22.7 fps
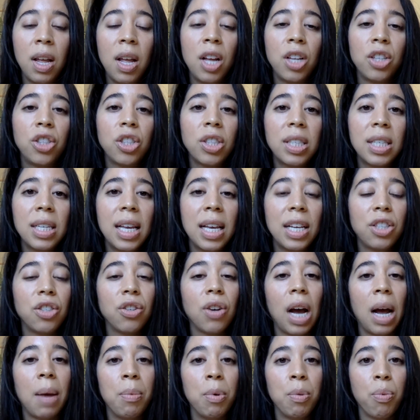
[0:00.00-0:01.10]
just in case your
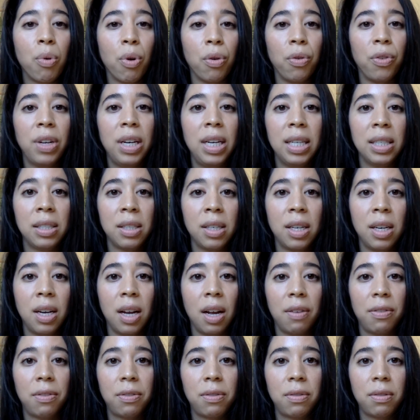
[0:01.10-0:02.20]
ibuprofen isn't
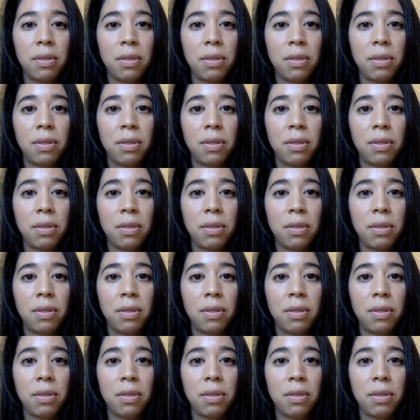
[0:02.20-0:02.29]
enough.